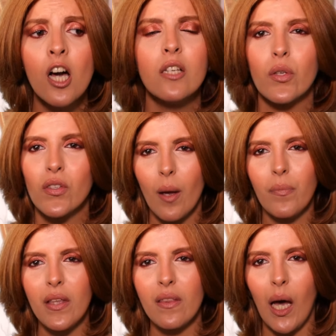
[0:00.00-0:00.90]
So
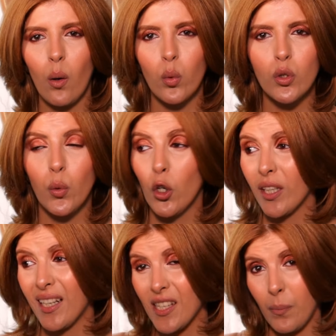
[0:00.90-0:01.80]
something that would
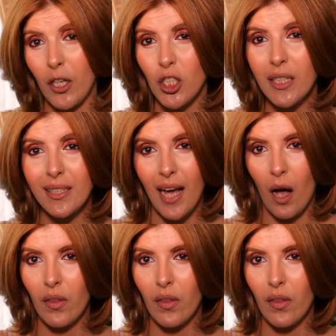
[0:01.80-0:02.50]
work, and especially now